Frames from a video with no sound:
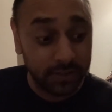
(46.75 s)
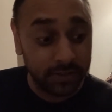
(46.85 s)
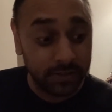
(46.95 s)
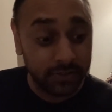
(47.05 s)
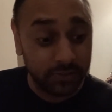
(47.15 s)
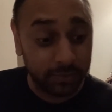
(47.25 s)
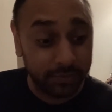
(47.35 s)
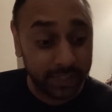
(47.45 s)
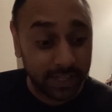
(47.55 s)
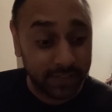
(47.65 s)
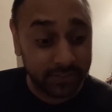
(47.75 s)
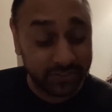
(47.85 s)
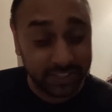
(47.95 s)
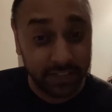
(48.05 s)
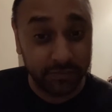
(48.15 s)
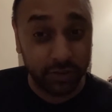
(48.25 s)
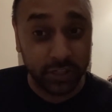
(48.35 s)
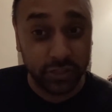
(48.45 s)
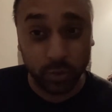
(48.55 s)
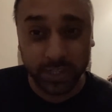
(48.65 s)
something to see if I
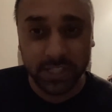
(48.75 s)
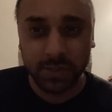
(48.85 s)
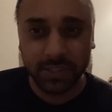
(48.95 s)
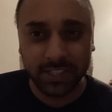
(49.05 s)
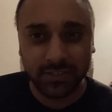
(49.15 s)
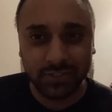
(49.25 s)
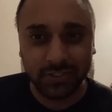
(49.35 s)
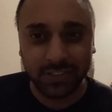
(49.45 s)
enjoy doing this,